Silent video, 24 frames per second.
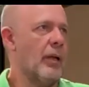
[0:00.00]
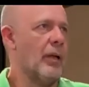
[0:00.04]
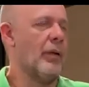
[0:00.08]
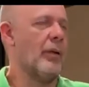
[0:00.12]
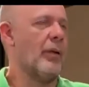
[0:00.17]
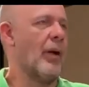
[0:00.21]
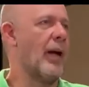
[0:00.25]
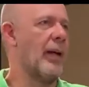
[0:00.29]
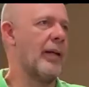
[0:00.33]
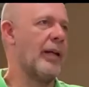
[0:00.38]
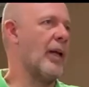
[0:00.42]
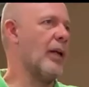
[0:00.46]

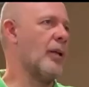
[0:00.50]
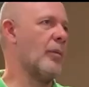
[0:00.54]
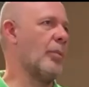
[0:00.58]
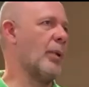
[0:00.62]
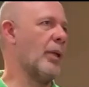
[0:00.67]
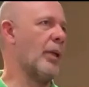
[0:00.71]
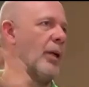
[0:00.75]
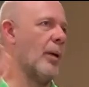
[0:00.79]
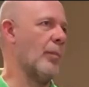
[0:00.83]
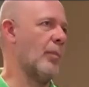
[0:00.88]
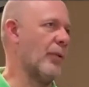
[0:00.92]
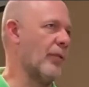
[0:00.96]
I can't
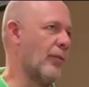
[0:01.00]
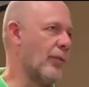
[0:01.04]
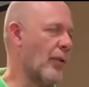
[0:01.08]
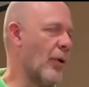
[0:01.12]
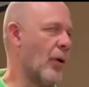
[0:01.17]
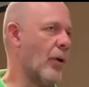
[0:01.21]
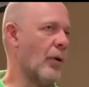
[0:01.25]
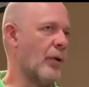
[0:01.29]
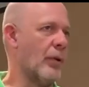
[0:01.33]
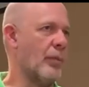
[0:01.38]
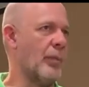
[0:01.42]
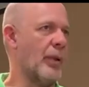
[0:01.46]
pick up a
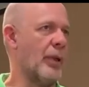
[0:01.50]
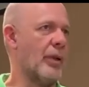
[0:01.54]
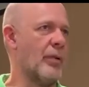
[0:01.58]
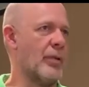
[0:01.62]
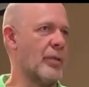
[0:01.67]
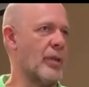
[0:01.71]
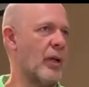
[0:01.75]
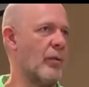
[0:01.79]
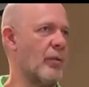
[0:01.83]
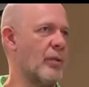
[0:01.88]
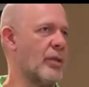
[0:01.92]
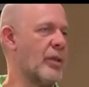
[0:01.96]
phone because
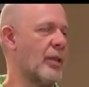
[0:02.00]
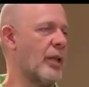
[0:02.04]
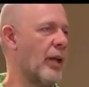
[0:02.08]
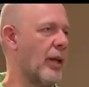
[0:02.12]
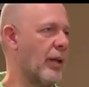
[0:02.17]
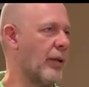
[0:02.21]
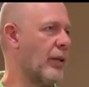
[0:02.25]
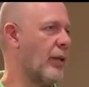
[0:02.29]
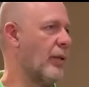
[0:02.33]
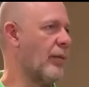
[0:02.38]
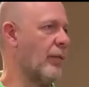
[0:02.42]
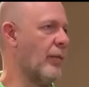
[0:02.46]
I would scare
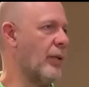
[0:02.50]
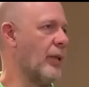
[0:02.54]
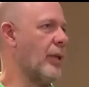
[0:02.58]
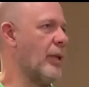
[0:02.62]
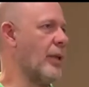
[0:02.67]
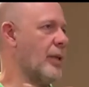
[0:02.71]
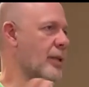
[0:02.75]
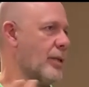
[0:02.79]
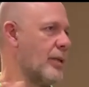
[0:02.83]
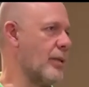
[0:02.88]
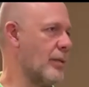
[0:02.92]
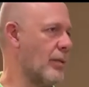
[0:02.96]
them with
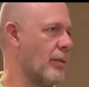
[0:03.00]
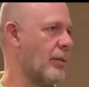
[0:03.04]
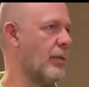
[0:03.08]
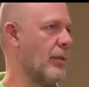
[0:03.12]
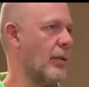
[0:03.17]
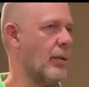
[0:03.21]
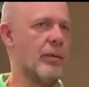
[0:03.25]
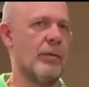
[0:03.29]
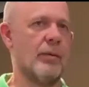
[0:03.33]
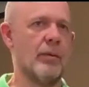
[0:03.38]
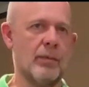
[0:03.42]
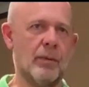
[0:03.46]
this
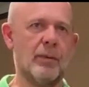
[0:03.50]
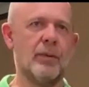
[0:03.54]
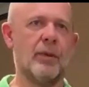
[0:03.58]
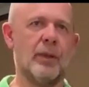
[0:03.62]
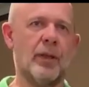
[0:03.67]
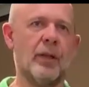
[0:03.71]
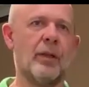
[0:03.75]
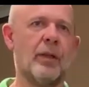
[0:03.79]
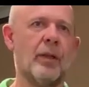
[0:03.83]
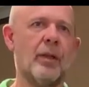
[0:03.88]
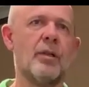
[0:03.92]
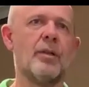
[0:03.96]

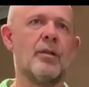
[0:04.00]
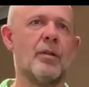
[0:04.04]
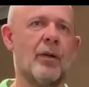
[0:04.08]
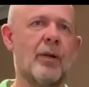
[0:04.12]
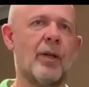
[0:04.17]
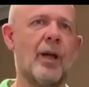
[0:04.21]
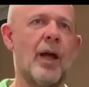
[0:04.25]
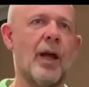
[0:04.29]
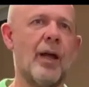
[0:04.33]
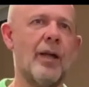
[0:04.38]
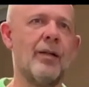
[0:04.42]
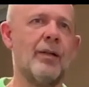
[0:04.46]
English,
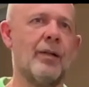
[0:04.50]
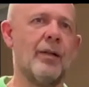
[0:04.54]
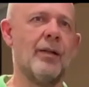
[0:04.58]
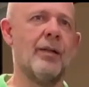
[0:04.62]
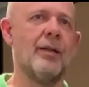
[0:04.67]
okay?